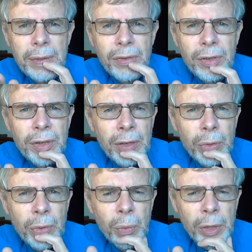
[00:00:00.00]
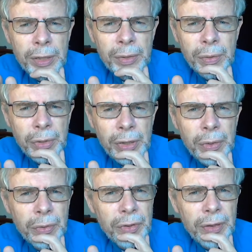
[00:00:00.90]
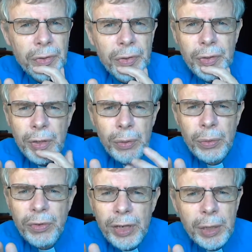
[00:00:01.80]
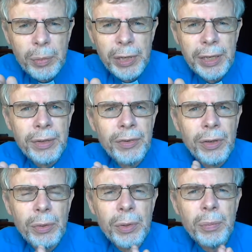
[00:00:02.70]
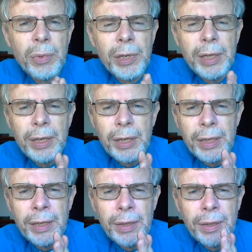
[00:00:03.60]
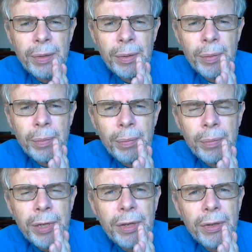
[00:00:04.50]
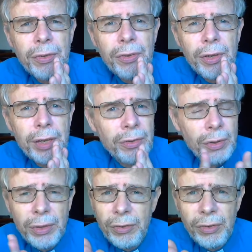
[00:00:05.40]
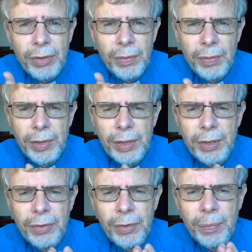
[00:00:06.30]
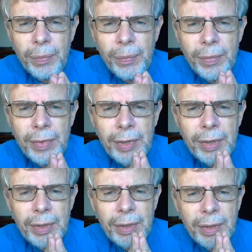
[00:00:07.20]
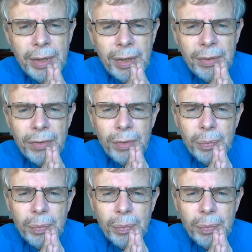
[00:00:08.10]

to know the one who knows us so deeply and so completely because his knowledge is infinite. And